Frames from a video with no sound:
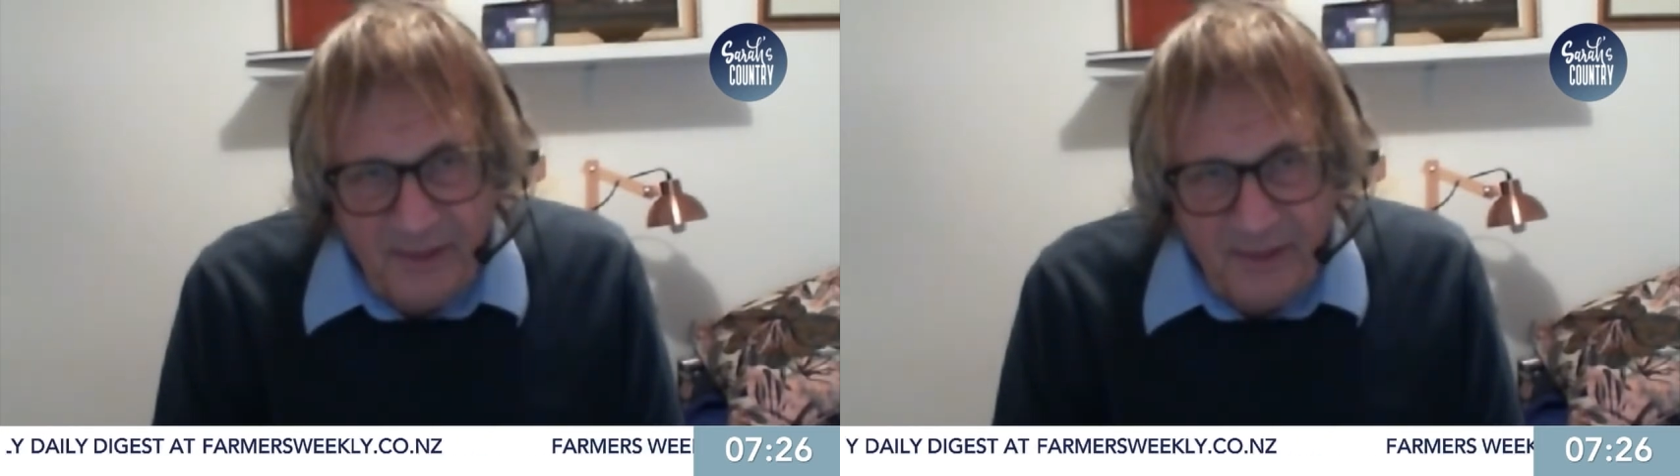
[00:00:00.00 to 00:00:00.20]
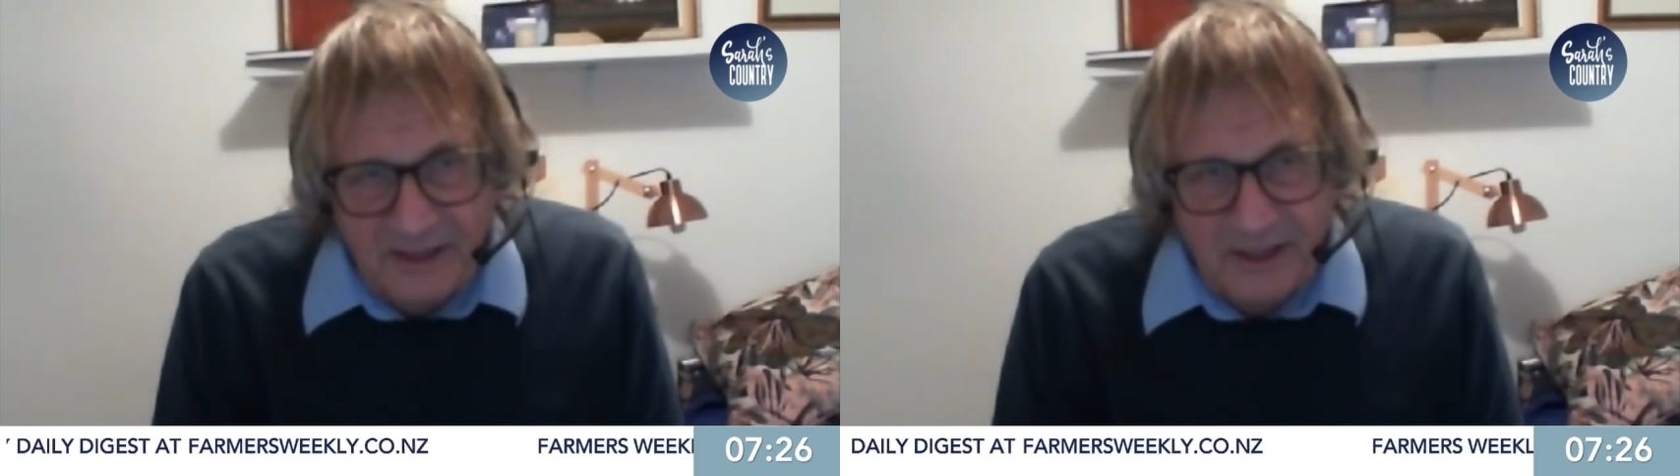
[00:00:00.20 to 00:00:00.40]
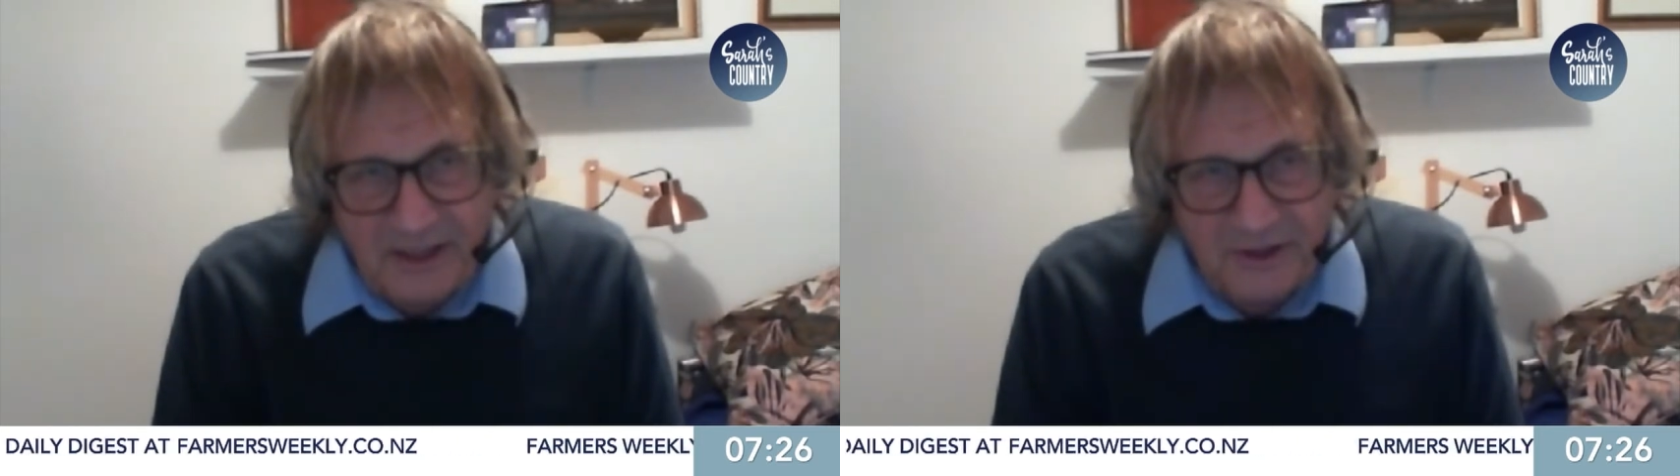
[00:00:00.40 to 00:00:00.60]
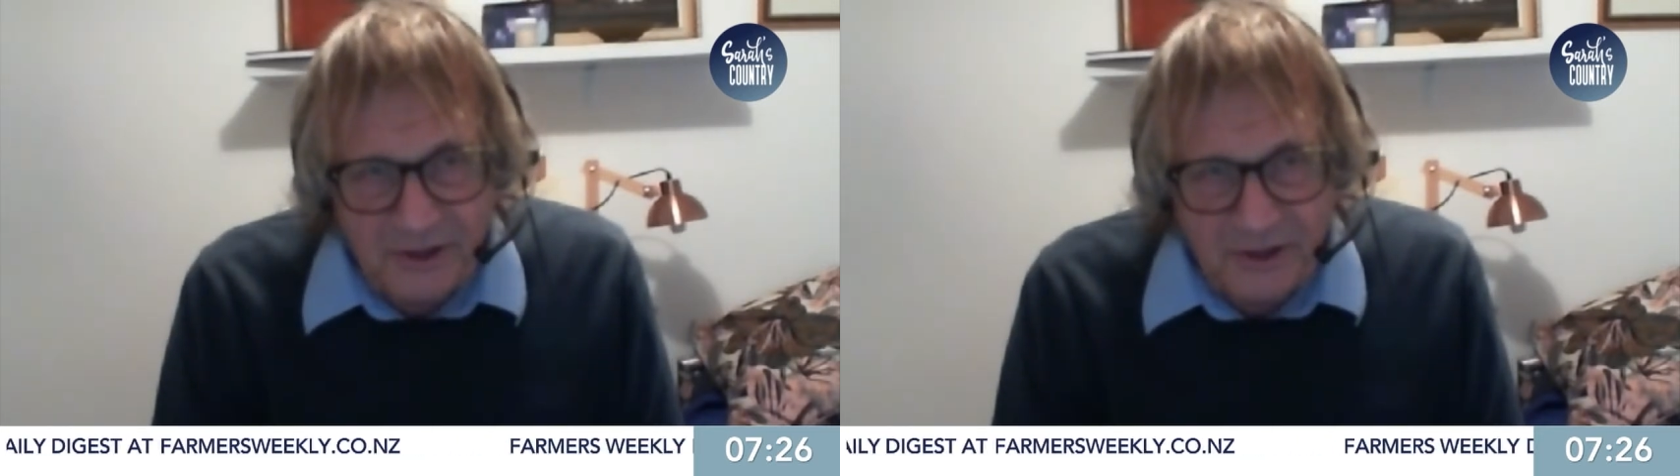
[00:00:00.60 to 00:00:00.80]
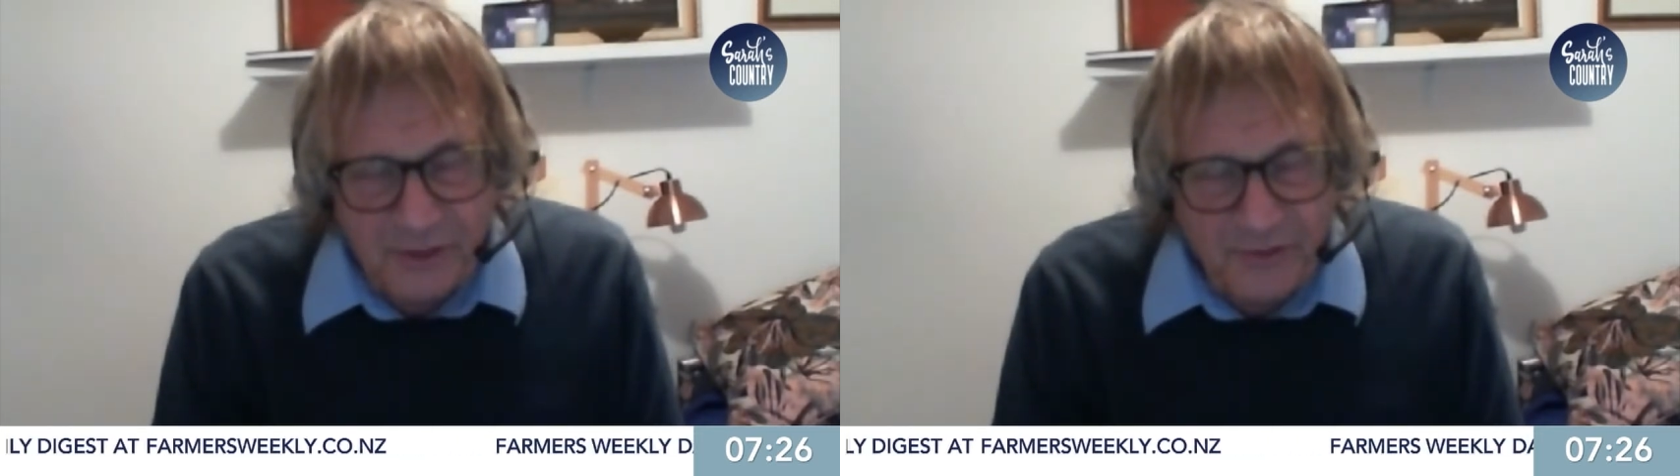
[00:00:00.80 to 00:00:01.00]
of plants
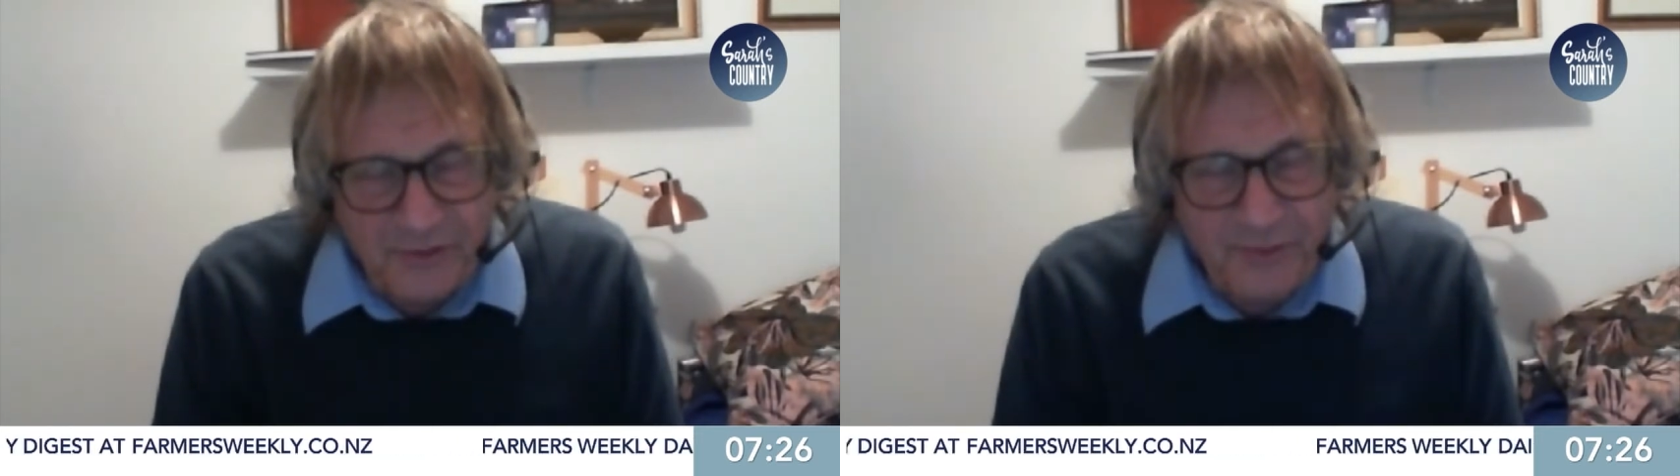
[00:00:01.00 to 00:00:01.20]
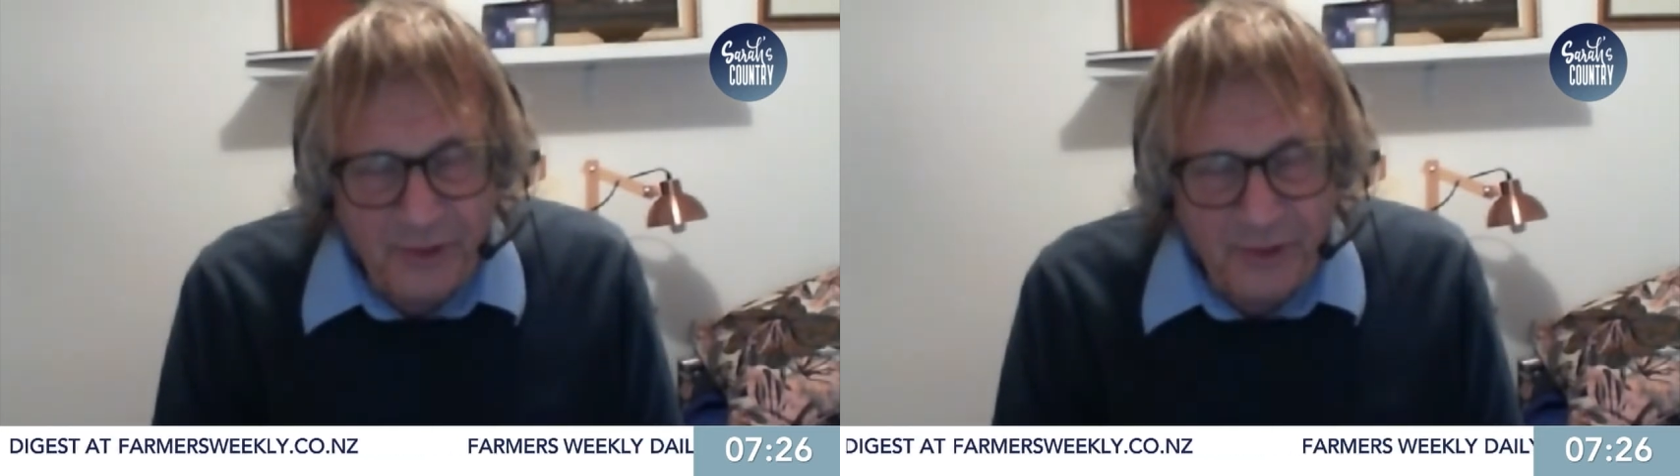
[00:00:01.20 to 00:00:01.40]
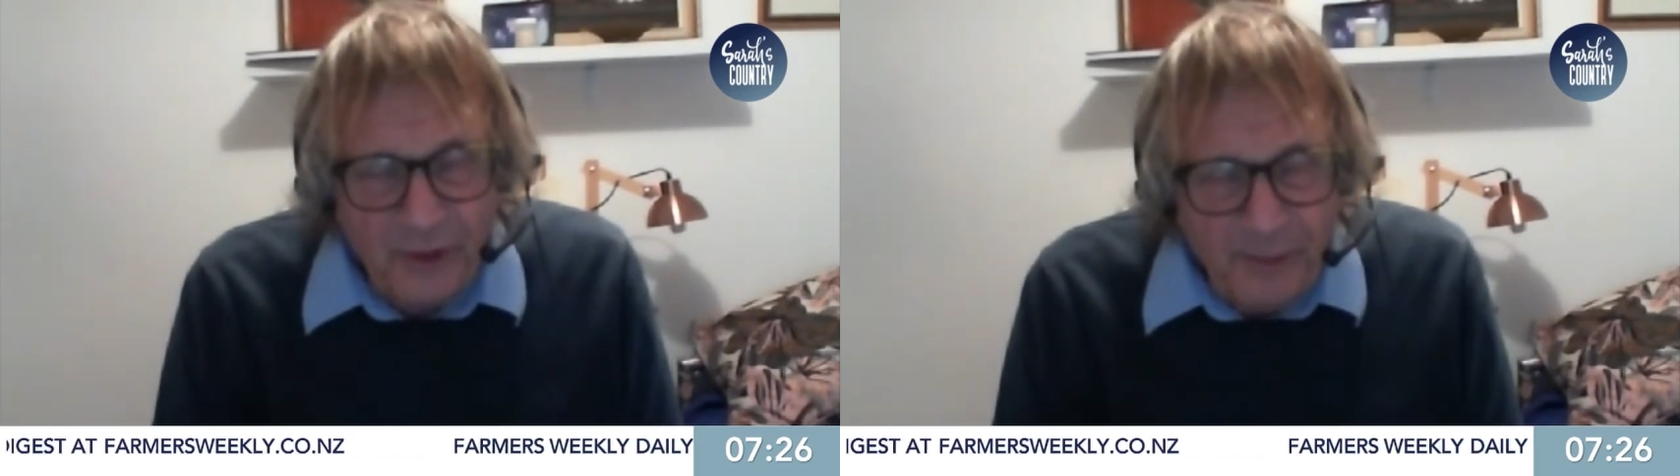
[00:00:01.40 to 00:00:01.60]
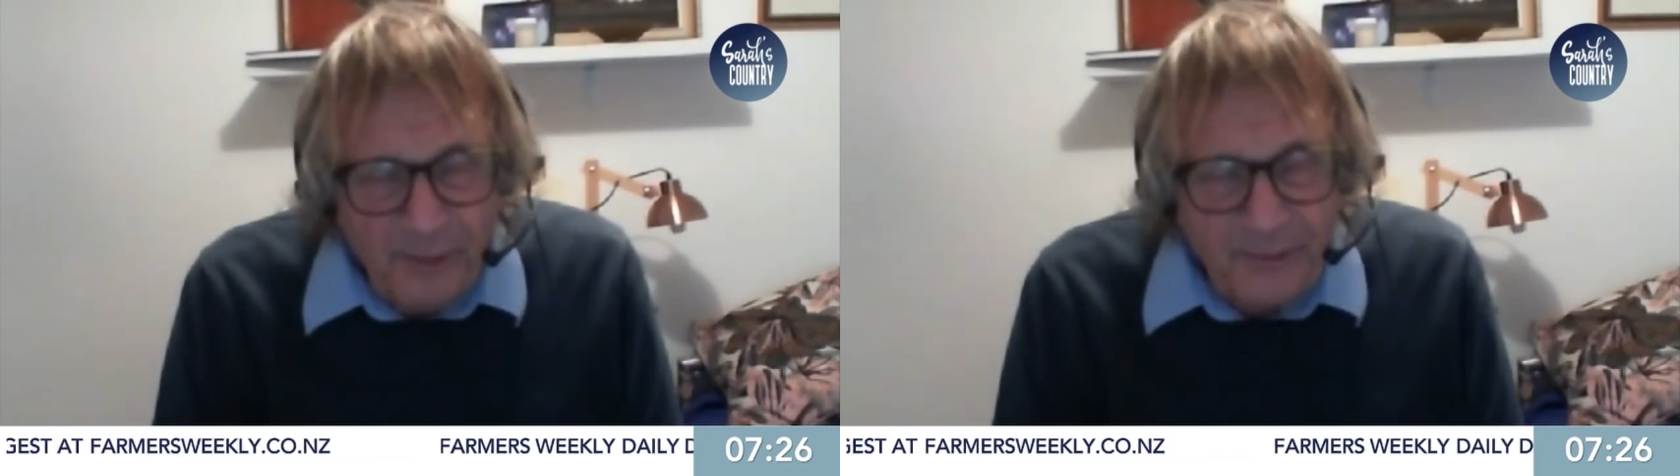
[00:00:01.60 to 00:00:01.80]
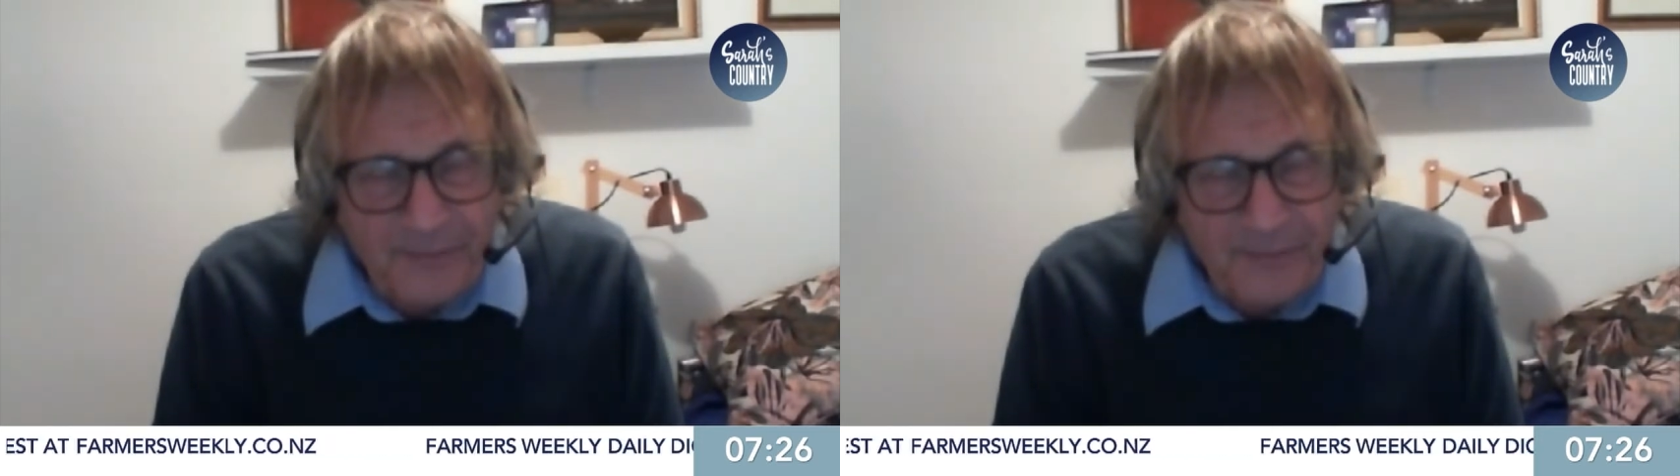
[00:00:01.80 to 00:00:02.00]
introduced from
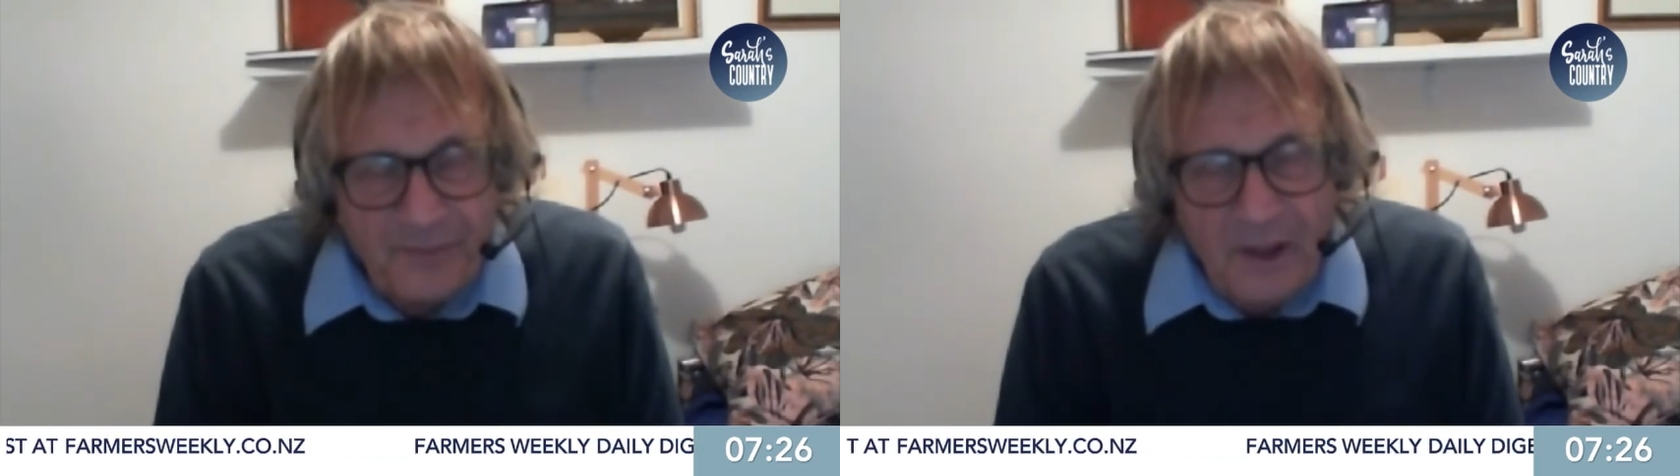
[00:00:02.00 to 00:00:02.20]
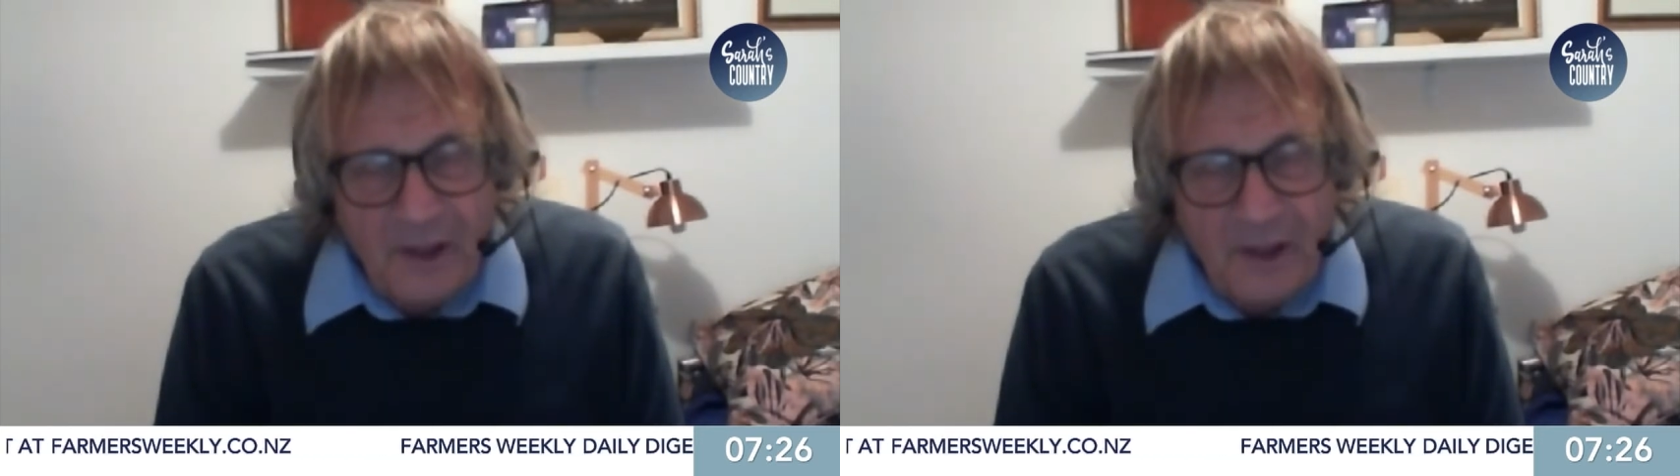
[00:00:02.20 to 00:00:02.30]
Europe,